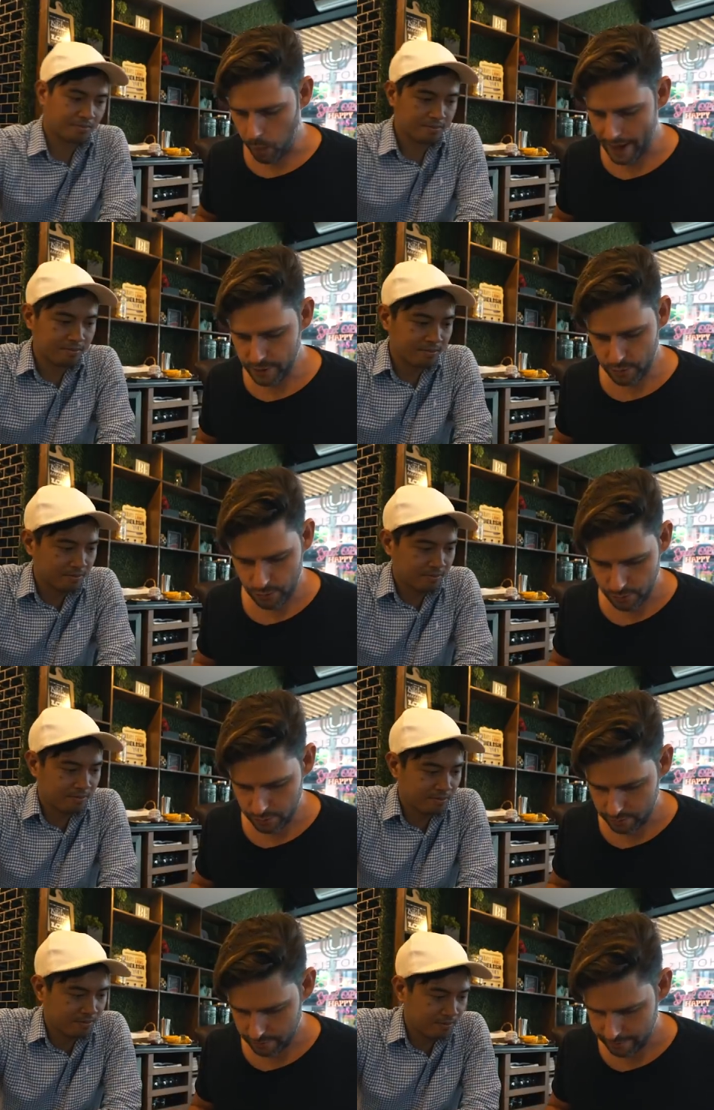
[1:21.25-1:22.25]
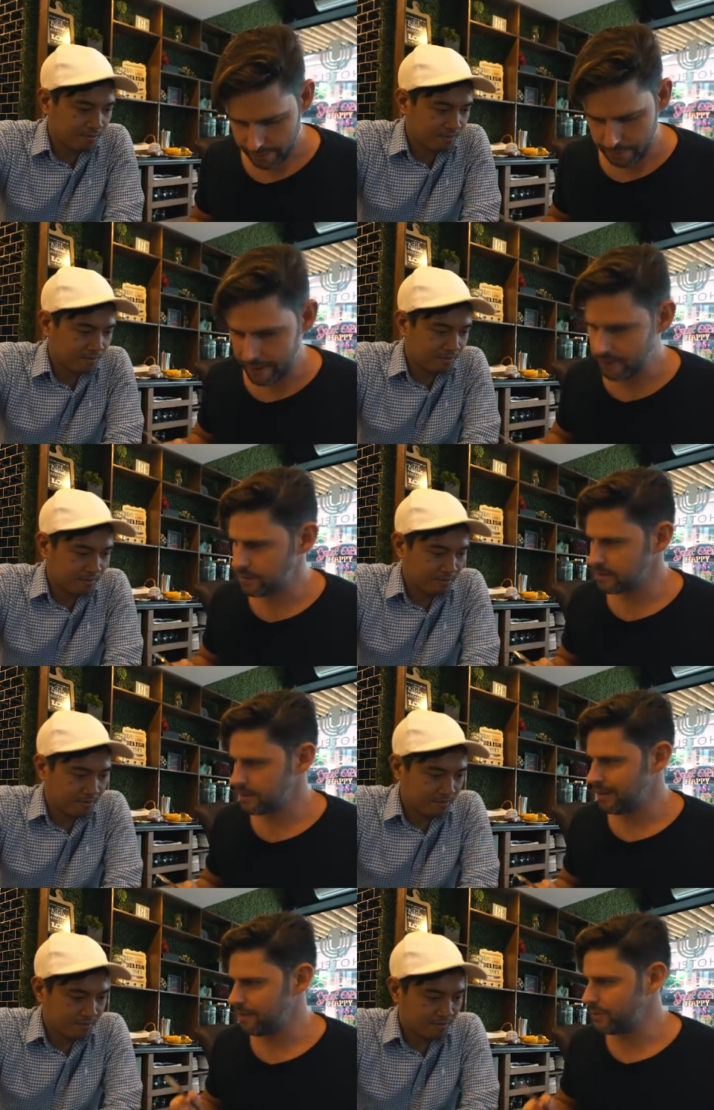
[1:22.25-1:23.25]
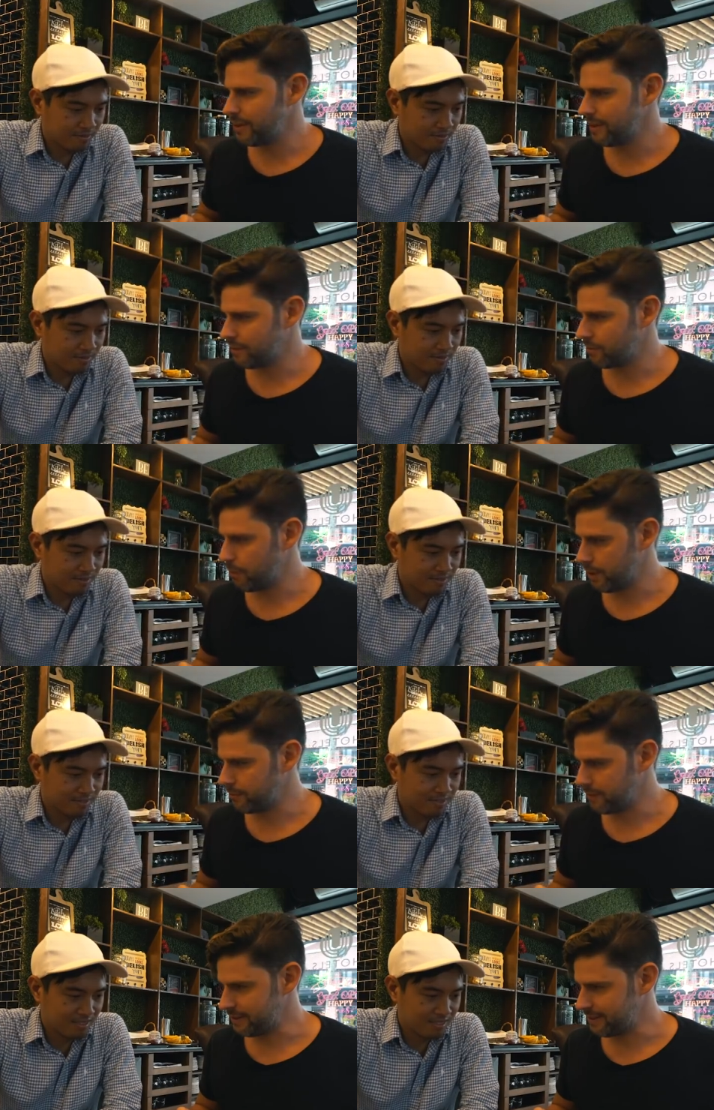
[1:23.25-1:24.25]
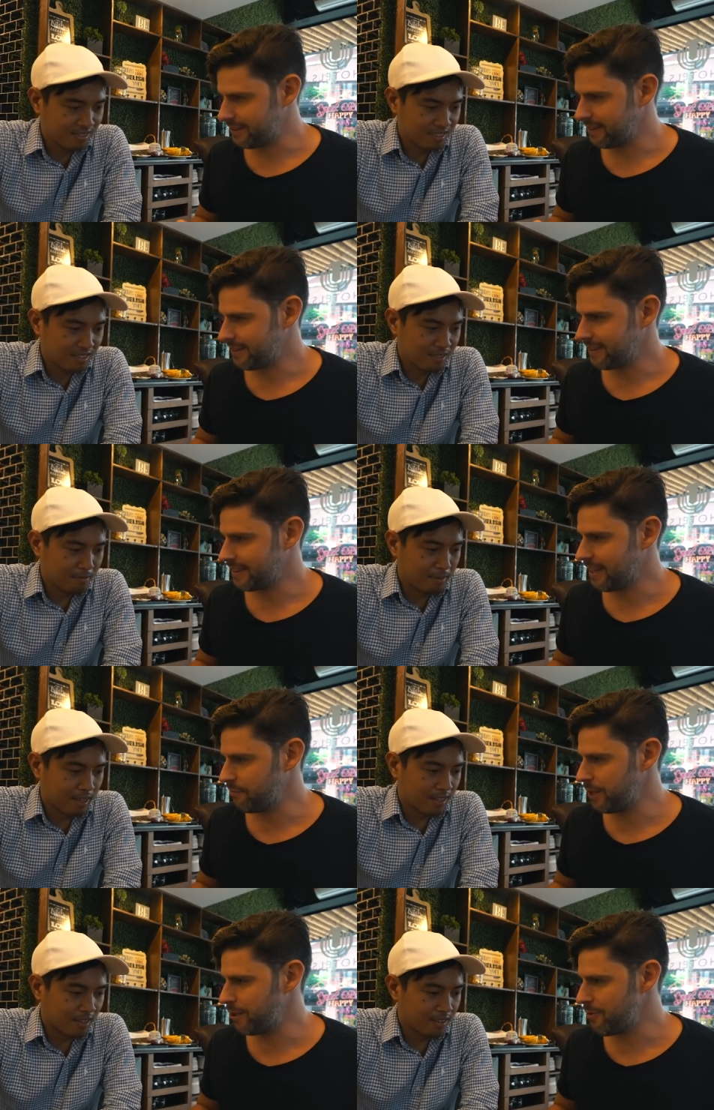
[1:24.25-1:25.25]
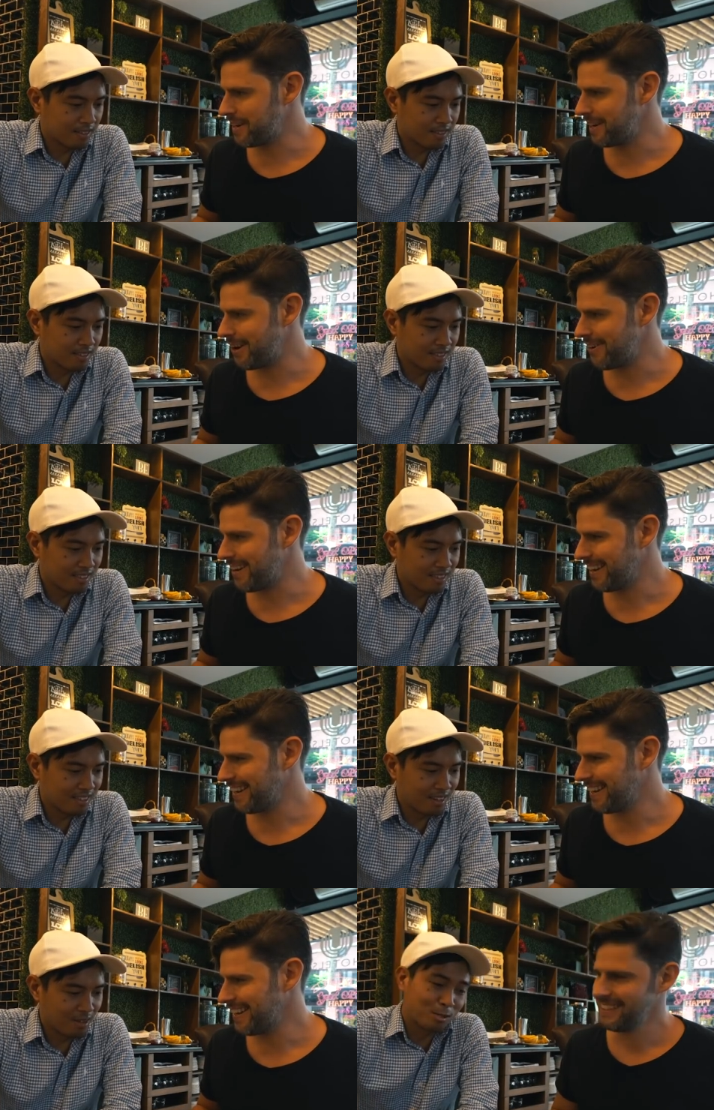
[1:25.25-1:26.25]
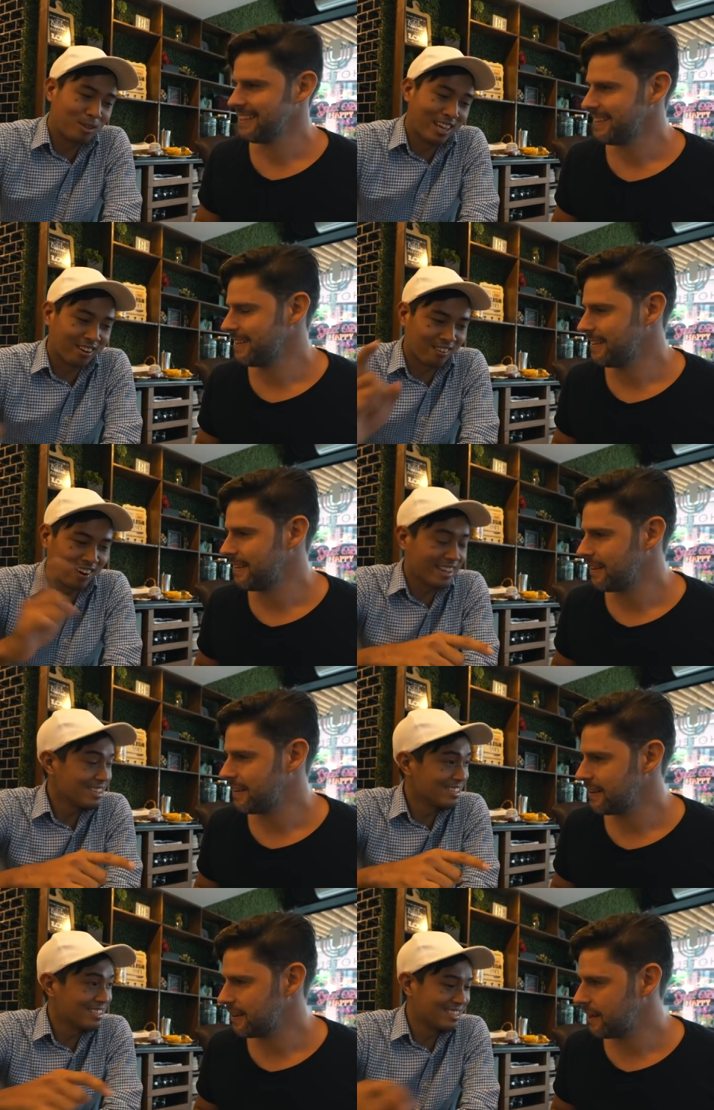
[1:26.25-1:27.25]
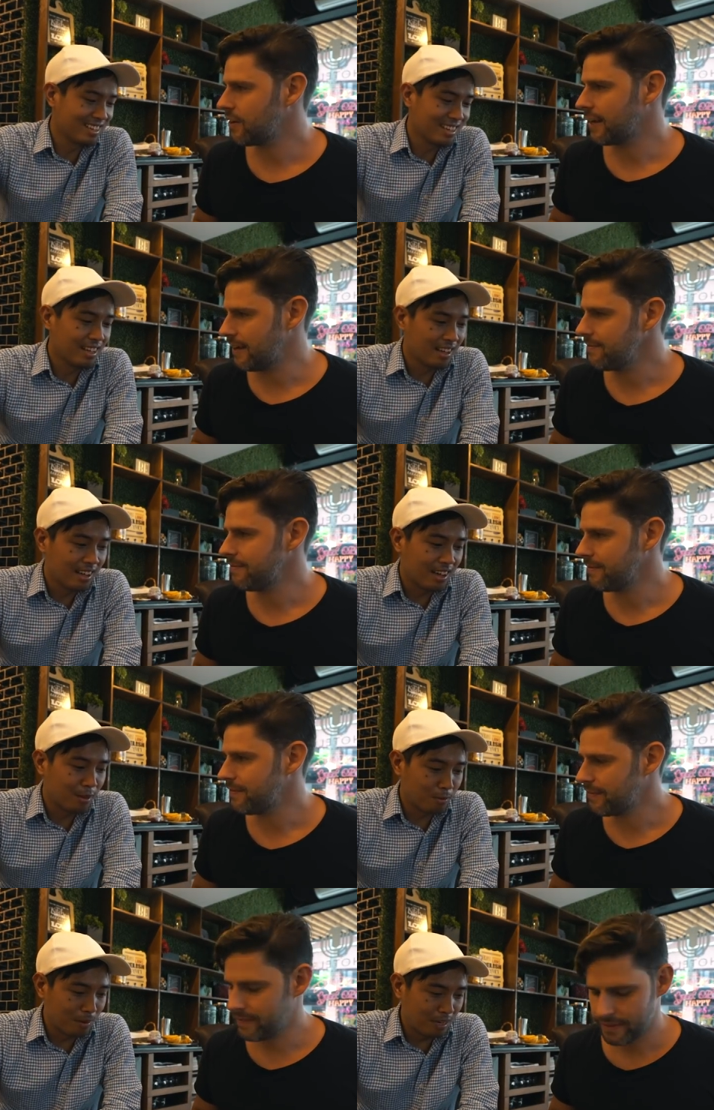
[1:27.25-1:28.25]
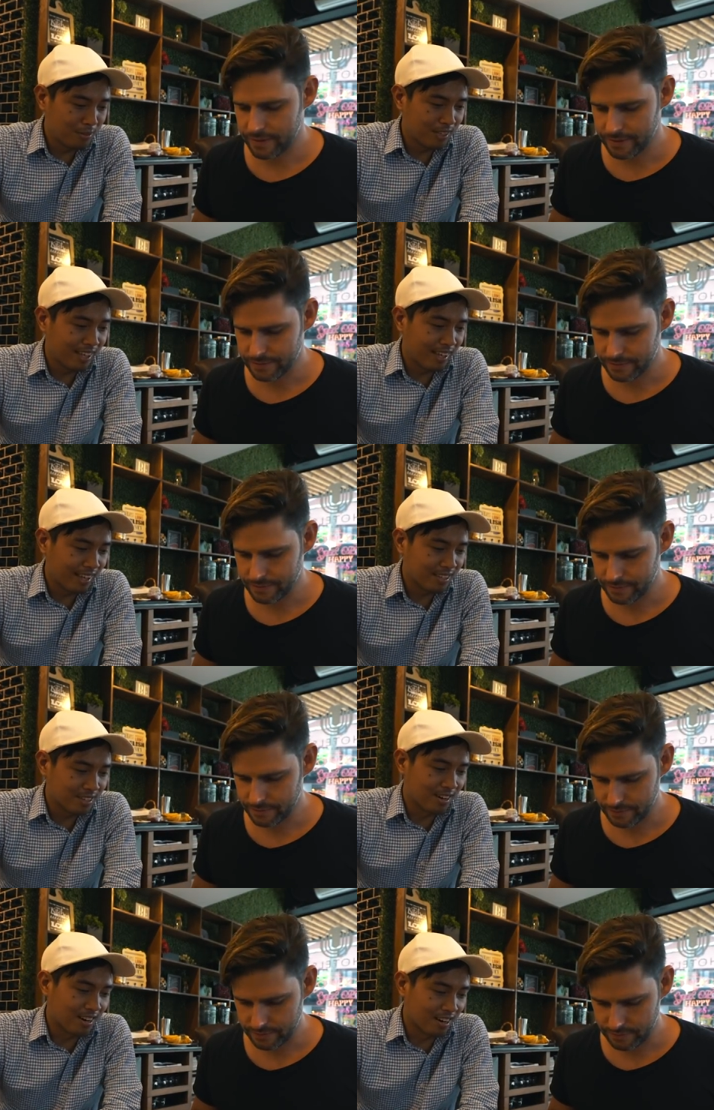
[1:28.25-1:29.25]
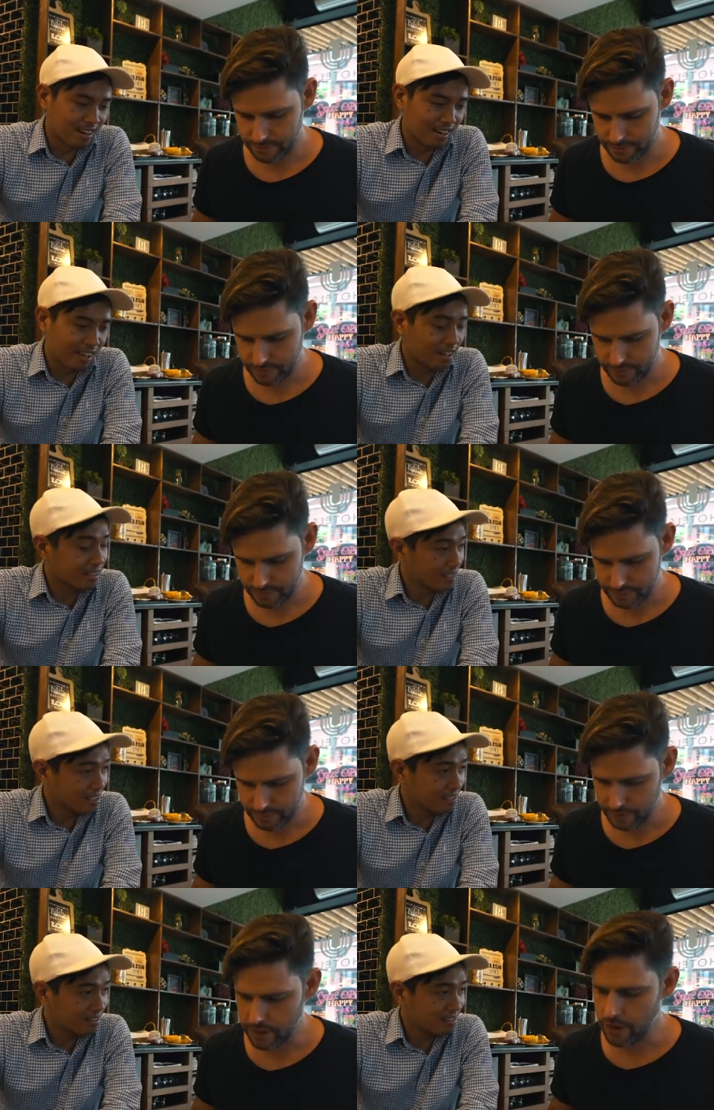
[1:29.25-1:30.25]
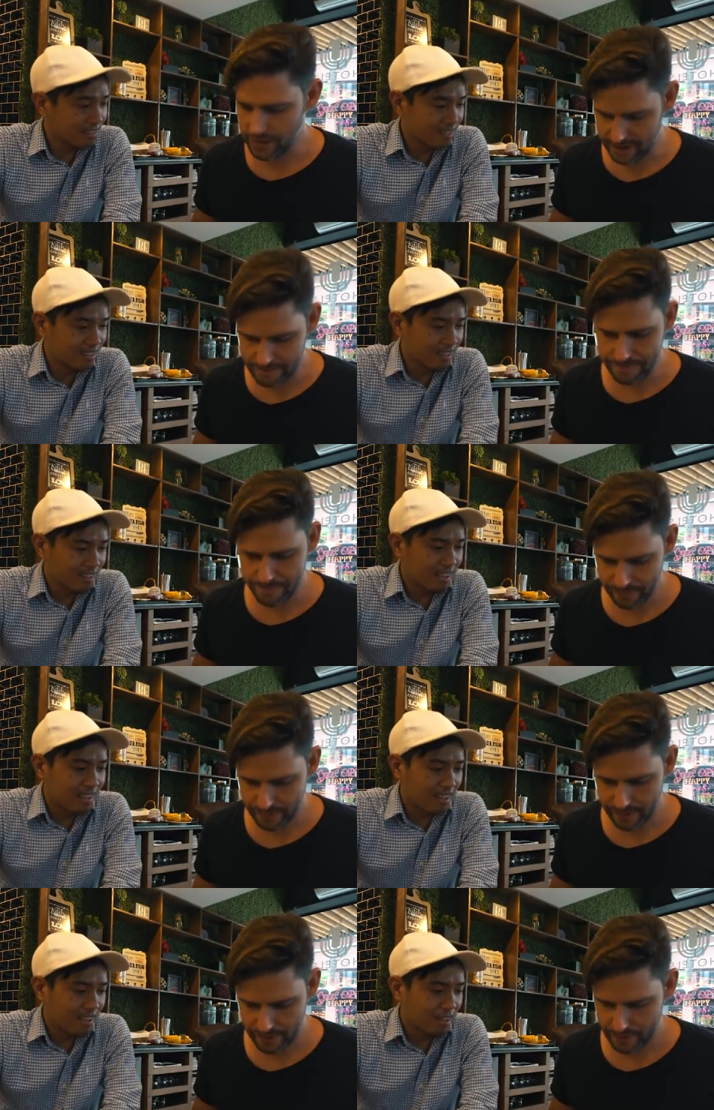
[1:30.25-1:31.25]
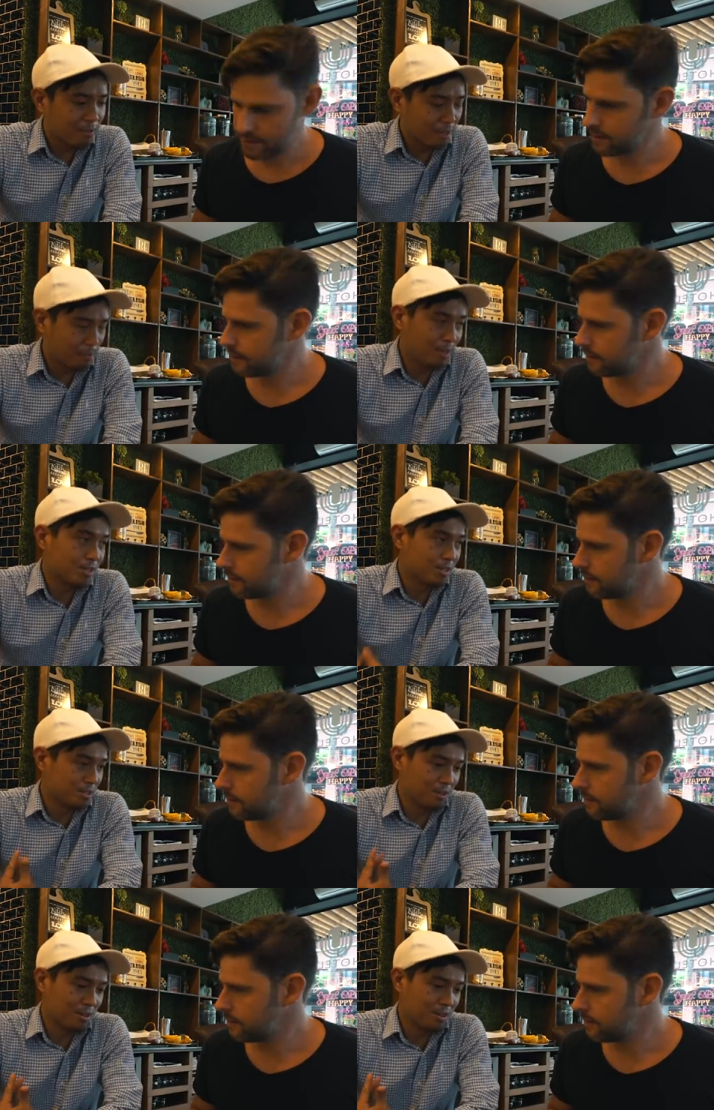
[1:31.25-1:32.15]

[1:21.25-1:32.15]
Speaker 1: Why do Filipinos love to eat this for breakfast? Give me the rundown.
Speaker 2: Because we like rice, okay, and we believe that eggs are healthy, okay, and Filipinos, as